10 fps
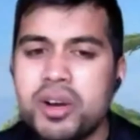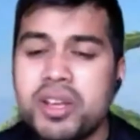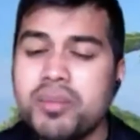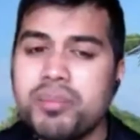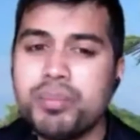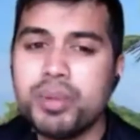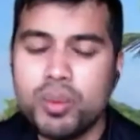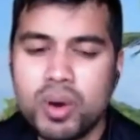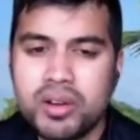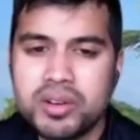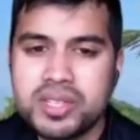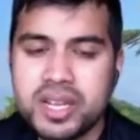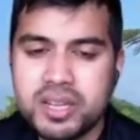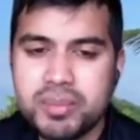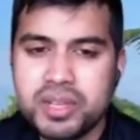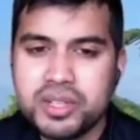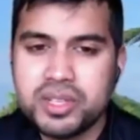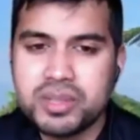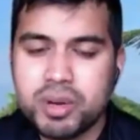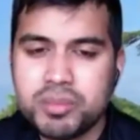talking blue waters, sandy
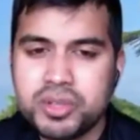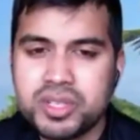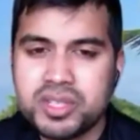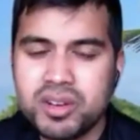beaches, palm trees, like